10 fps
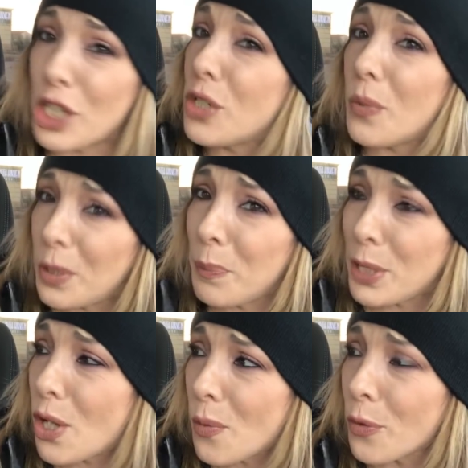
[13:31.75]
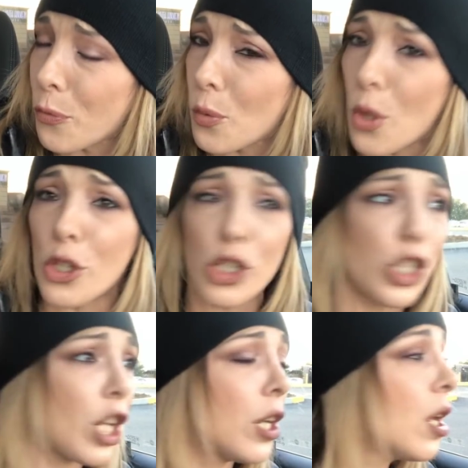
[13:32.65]
and you wouldn't be going through all this
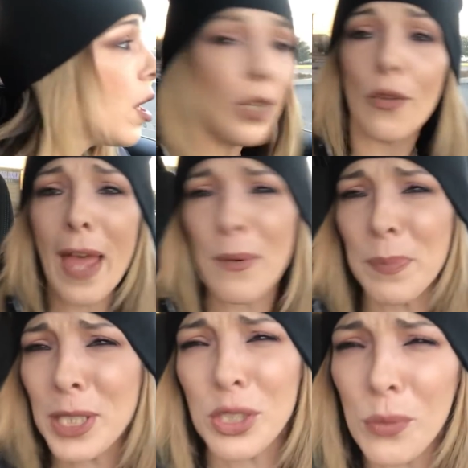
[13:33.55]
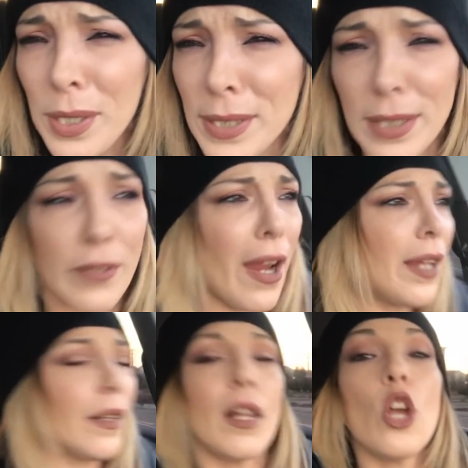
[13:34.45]
shit. That would be too easy, right?